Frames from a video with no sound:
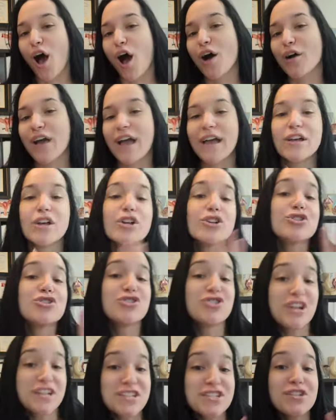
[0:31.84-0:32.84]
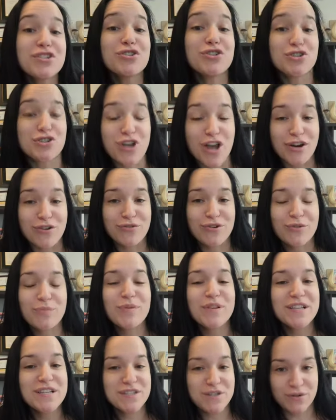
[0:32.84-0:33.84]
Okay, just in general,
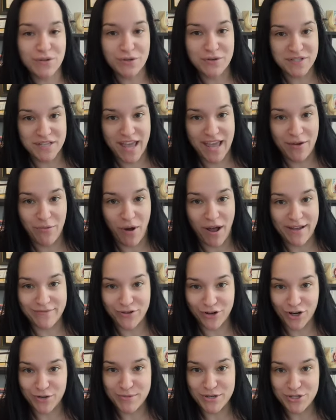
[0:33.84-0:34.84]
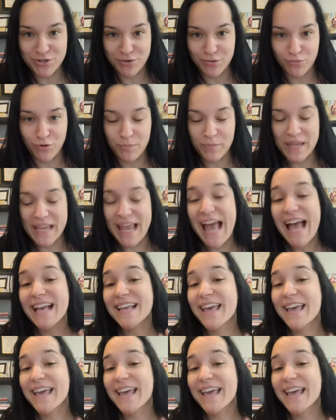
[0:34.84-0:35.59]
please don't use KY if you're going to be doing Whoopie.